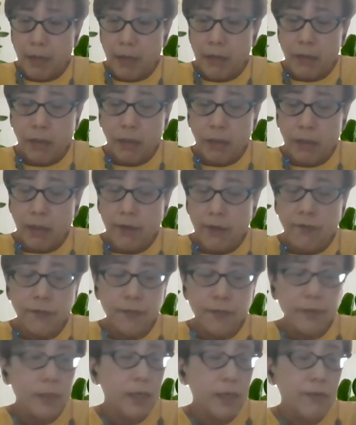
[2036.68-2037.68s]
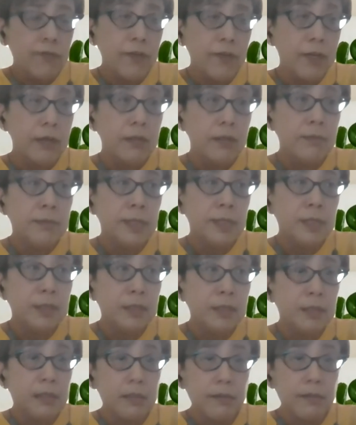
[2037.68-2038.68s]
the
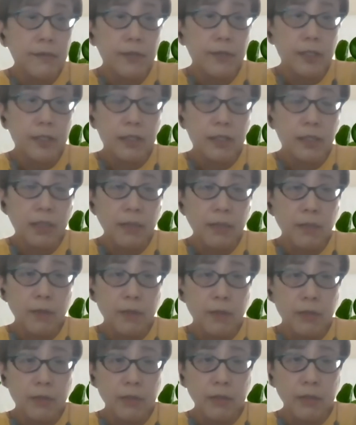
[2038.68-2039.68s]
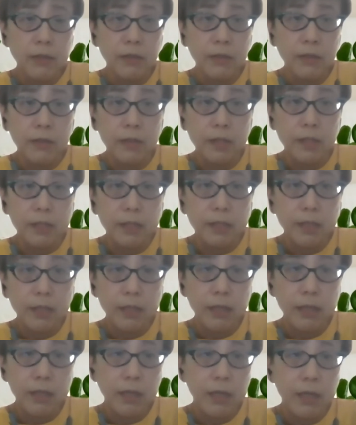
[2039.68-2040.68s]
environment for the team was not good.
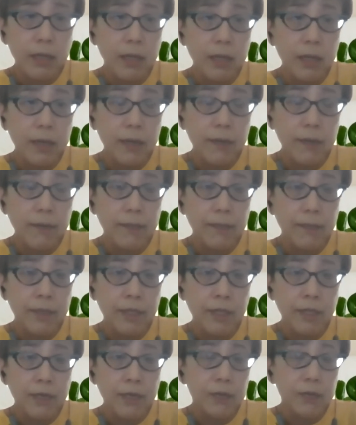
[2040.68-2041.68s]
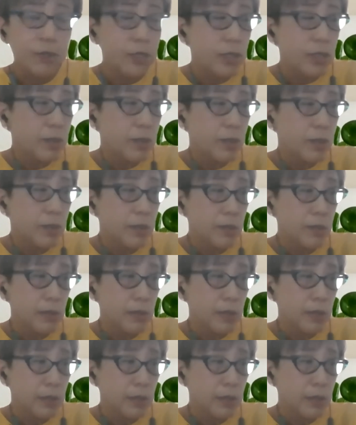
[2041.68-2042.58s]
The culture was not